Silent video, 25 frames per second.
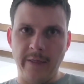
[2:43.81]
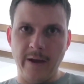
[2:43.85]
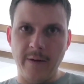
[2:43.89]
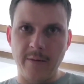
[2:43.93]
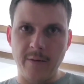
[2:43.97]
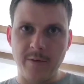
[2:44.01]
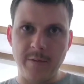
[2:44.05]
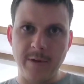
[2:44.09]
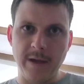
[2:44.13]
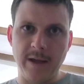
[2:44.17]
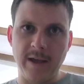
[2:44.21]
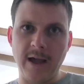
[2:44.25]

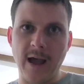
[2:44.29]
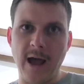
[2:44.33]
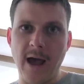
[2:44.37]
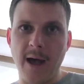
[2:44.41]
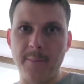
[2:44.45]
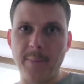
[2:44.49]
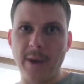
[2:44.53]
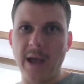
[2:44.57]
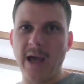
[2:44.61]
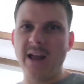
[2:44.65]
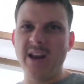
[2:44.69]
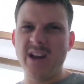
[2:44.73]
And that would be
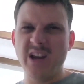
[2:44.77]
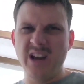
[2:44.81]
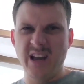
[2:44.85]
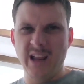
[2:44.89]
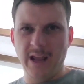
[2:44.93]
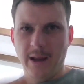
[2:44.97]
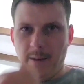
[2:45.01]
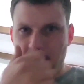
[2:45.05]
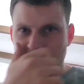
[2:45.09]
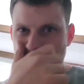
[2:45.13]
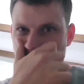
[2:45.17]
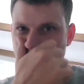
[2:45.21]

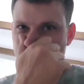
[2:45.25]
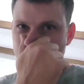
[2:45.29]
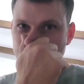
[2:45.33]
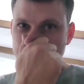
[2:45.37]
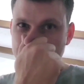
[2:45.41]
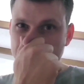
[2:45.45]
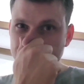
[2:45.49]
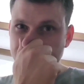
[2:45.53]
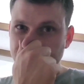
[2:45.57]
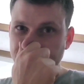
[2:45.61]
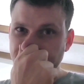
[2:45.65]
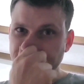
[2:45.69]
combat
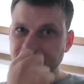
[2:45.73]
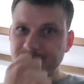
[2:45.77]
damage.